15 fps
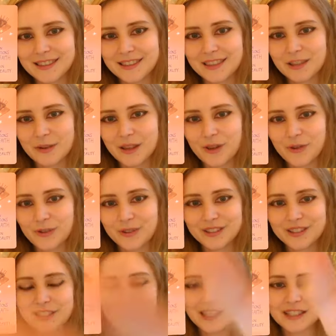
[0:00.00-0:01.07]
There we go.
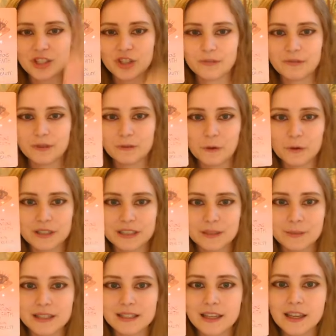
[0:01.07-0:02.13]
Just have to shift the focus a
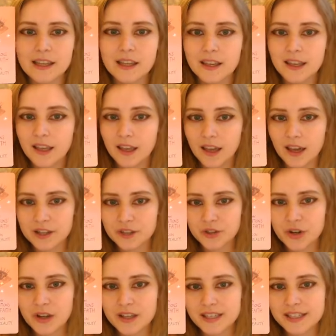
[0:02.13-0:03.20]
bit. I
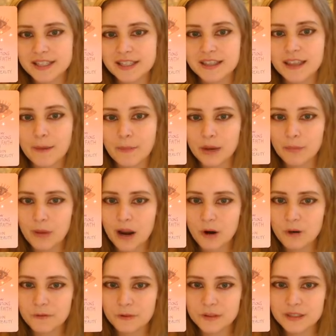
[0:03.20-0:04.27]
trust that my
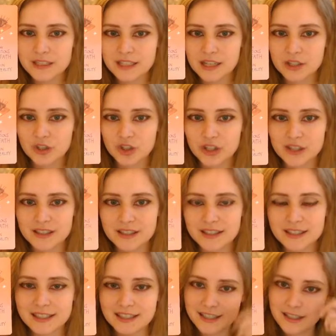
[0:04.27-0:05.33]
powerful
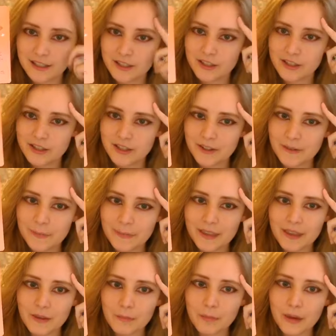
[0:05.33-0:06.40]
intentions,
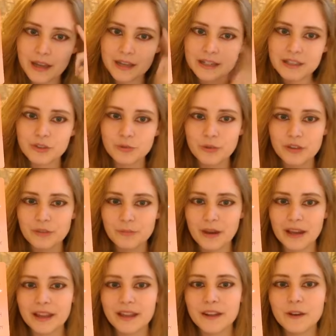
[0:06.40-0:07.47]
combined with
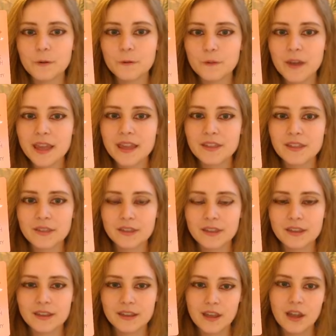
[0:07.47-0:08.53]
my faith,
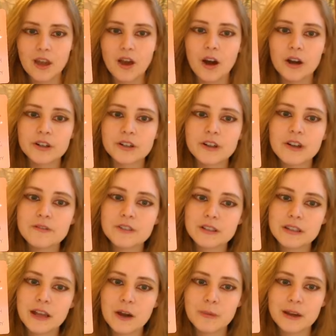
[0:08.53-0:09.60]
are enough to
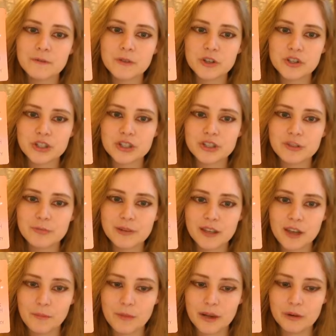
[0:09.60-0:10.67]
allow my vision to
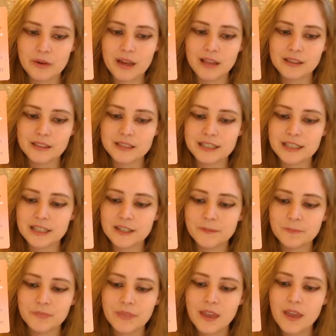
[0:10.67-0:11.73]
become my reality.
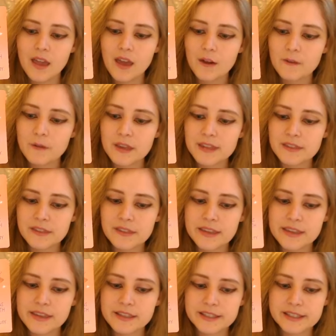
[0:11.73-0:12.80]
Faith
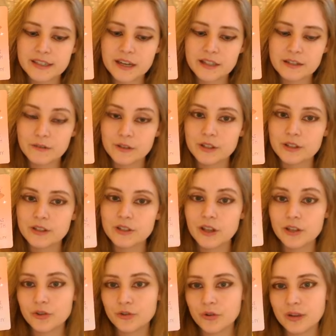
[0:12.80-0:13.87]
is kind of
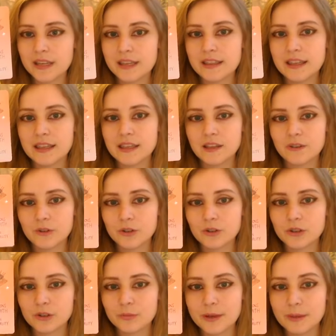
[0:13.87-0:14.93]
a tricky thing for a
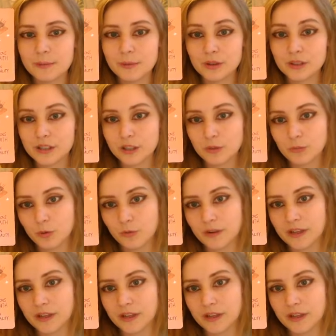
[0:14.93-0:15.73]
lot of people to move